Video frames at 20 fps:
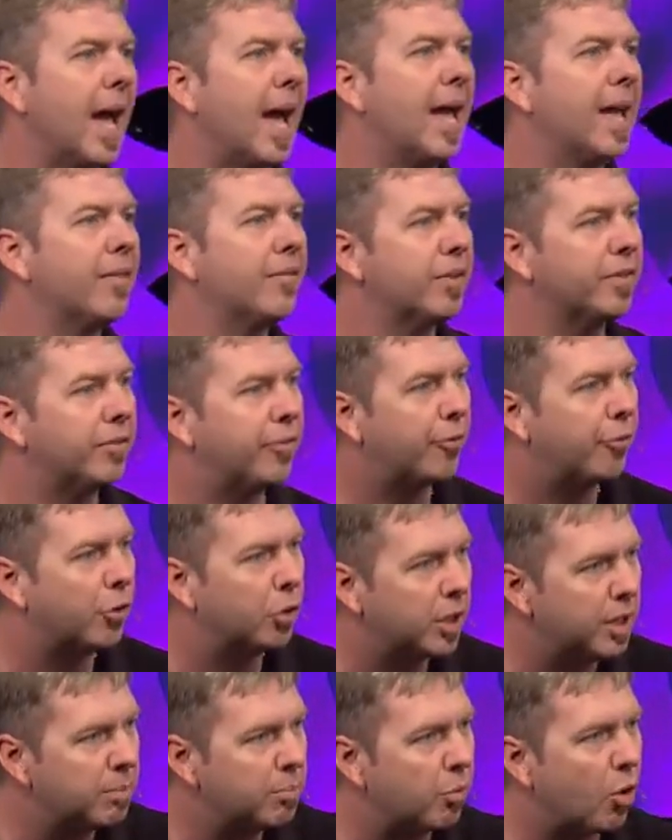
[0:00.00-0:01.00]
I have it
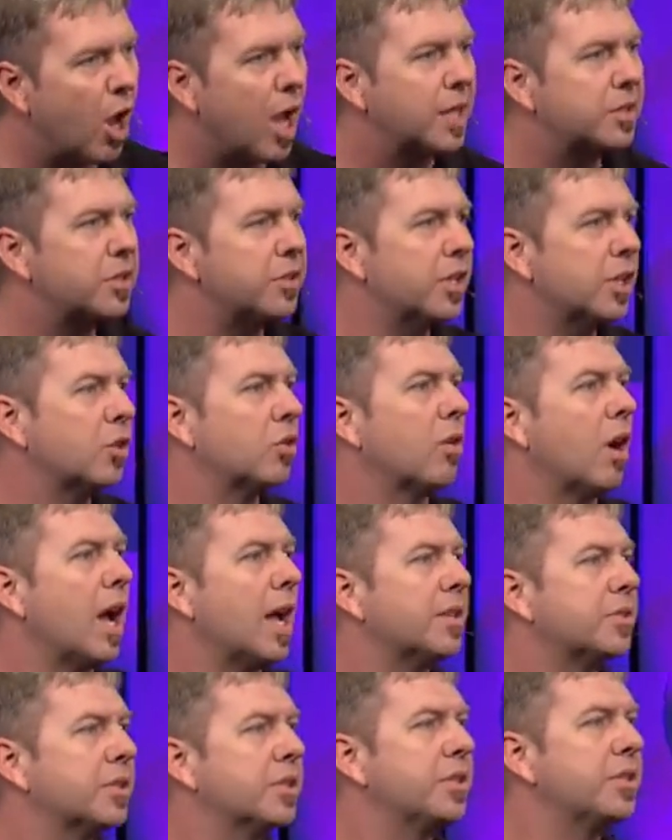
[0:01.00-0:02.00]
fully brought to the
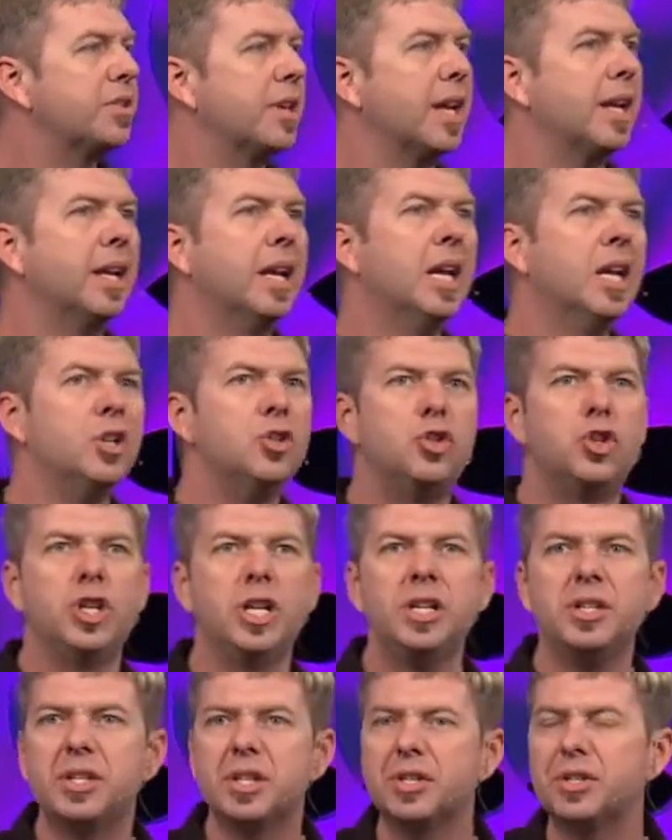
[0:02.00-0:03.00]
cross and said,
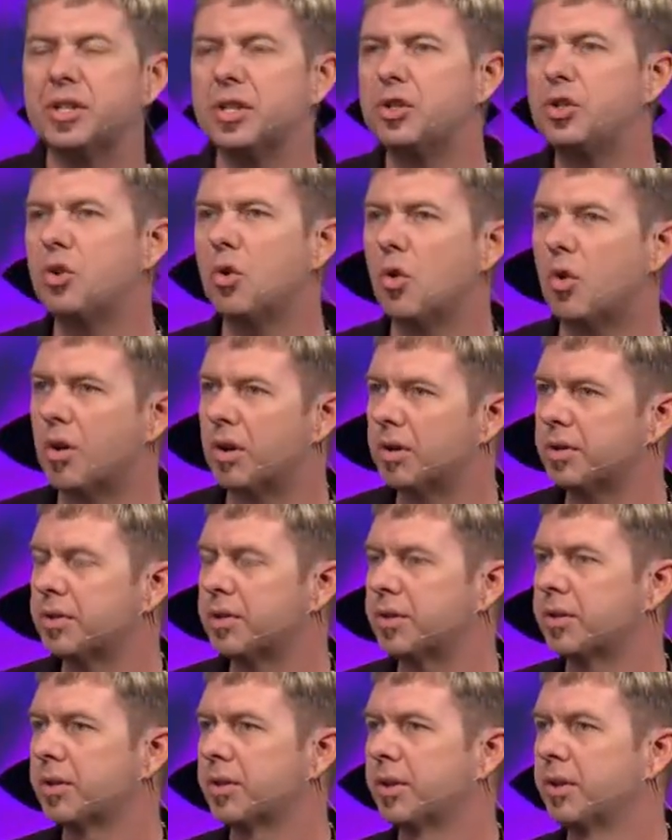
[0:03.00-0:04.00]
Jesus, it's
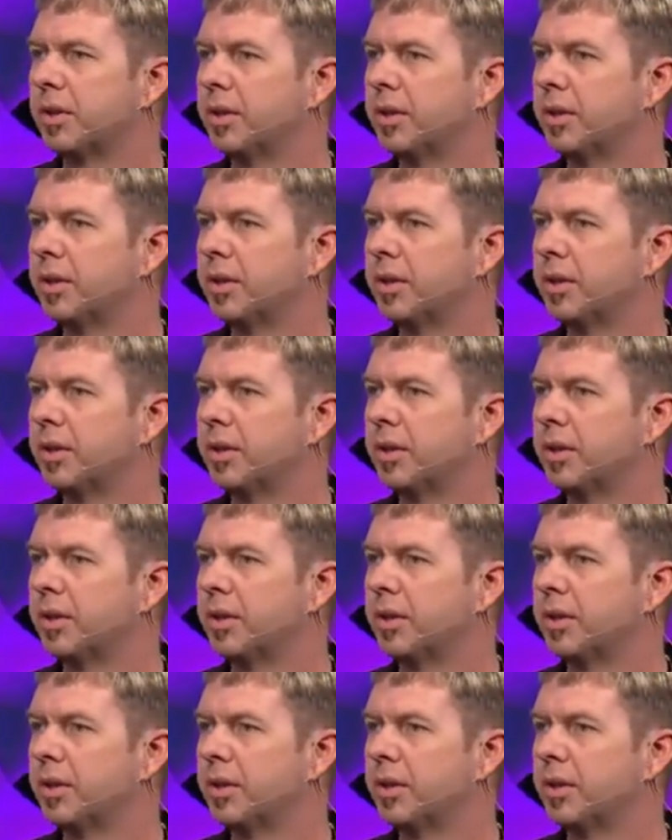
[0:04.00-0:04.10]
yours.